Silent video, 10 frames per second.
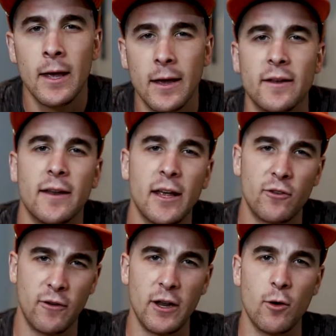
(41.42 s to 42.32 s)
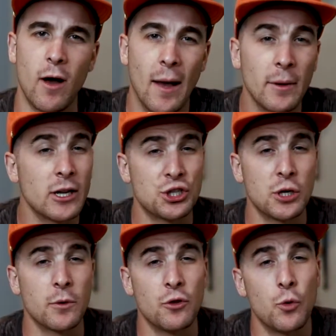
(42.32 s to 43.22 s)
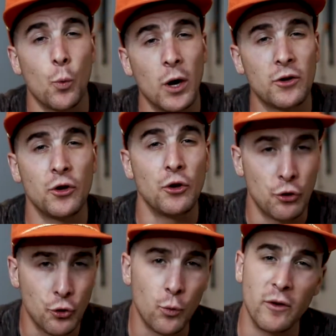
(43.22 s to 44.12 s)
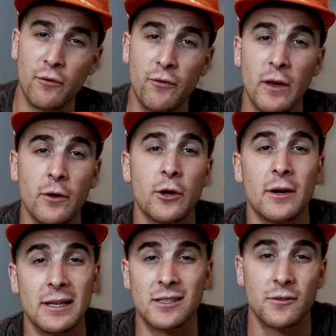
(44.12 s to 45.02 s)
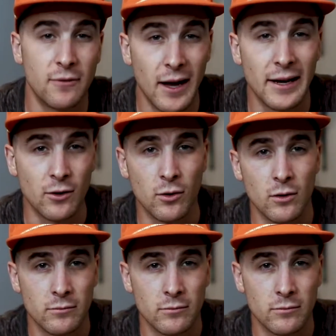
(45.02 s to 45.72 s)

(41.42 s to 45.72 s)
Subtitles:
In today's video, I'm going to share with you what to do when failure is final.